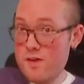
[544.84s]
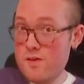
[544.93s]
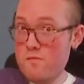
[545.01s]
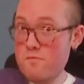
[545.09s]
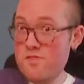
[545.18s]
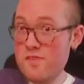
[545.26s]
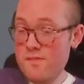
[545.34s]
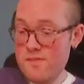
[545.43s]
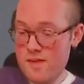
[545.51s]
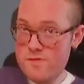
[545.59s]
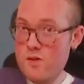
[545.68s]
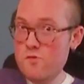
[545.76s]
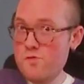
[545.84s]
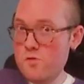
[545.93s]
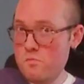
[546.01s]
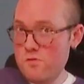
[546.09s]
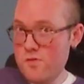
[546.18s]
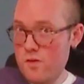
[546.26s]
items that are
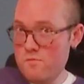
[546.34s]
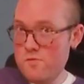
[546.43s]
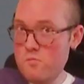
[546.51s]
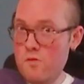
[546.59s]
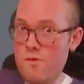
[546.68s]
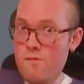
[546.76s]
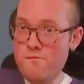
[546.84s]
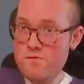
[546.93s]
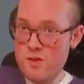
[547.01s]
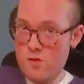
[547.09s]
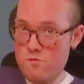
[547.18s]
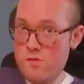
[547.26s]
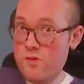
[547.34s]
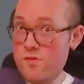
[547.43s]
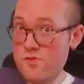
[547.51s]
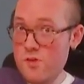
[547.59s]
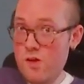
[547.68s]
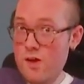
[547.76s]
super comfortable, really
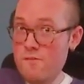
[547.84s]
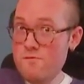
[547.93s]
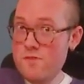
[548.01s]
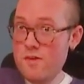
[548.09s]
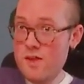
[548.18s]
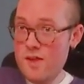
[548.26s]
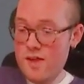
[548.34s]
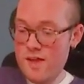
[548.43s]
soft,